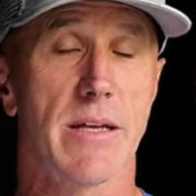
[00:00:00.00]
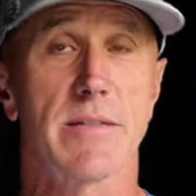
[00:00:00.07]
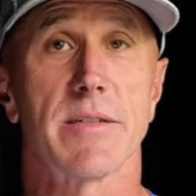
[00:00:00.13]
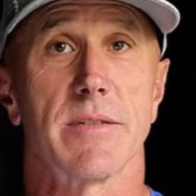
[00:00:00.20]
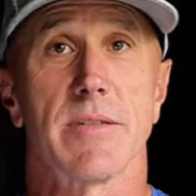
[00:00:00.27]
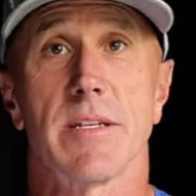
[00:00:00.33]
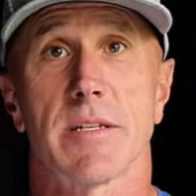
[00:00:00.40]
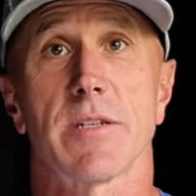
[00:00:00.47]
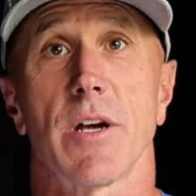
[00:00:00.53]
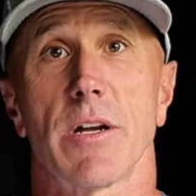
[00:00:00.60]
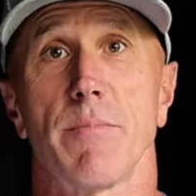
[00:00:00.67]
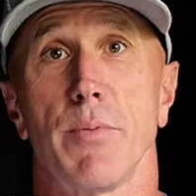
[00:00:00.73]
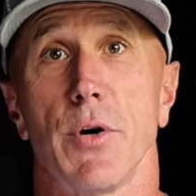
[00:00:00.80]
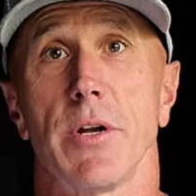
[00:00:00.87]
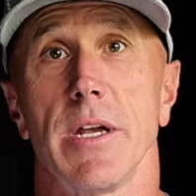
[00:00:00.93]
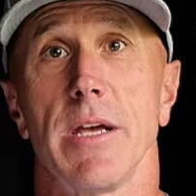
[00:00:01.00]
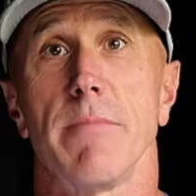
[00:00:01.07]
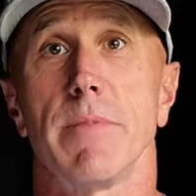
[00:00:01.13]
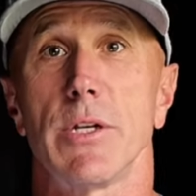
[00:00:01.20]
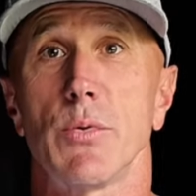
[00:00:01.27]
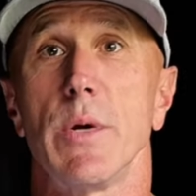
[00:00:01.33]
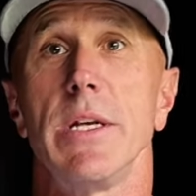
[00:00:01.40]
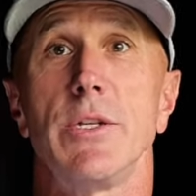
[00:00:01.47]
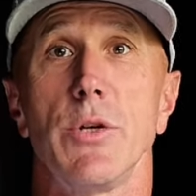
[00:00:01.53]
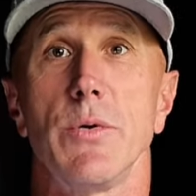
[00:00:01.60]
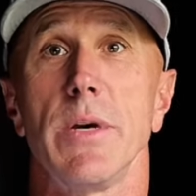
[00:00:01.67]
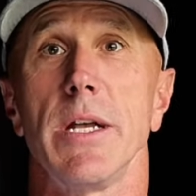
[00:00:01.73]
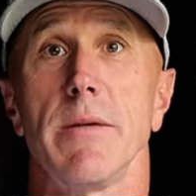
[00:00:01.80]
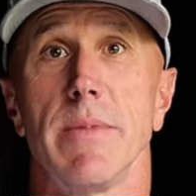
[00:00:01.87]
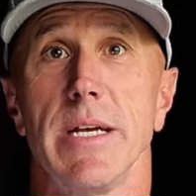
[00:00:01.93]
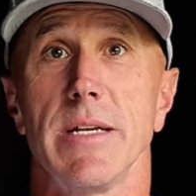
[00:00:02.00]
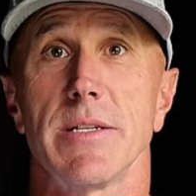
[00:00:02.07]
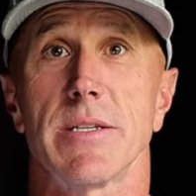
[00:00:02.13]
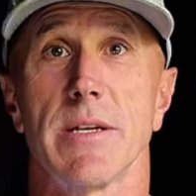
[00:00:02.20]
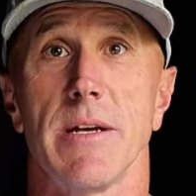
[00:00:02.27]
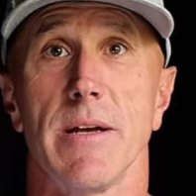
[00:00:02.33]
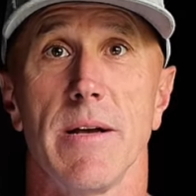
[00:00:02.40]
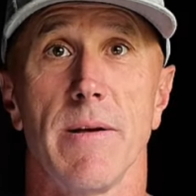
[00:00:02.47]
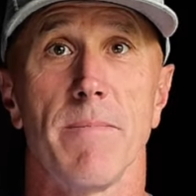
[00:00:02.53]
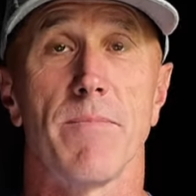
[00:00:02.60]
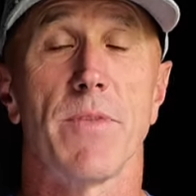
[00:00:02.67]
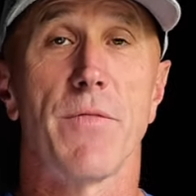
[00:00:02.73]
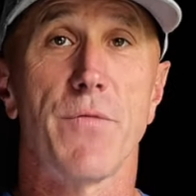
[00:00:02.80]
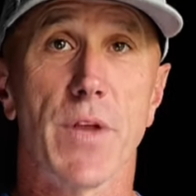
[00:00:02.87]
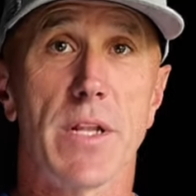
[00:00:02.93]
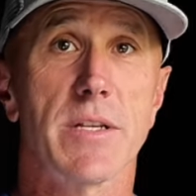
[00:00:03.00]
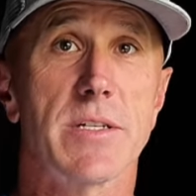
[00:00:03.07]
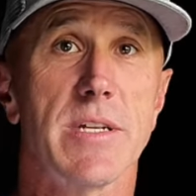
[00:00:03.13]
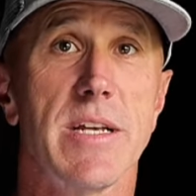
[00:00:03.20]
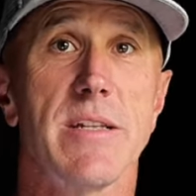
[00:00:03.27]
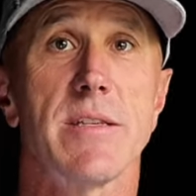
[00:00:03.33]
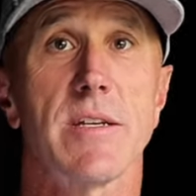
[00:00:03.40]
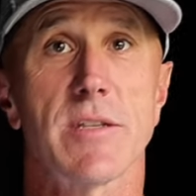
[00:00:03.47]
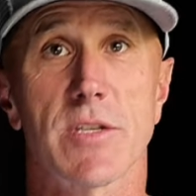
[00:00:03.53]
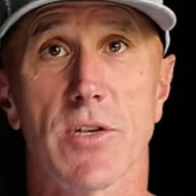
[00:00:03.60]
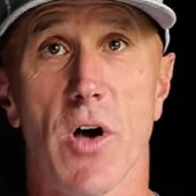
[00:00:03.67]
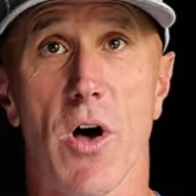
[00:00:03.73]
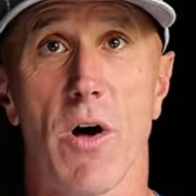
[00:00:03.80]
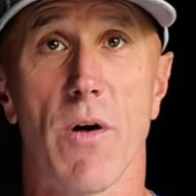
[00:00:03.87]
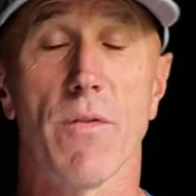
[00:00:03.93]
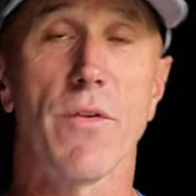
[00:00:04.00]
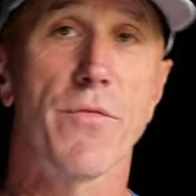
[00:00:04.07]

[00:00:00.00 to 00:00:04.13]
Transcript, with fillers: it's, this is going to put him between two enemies the Philistines and Saul.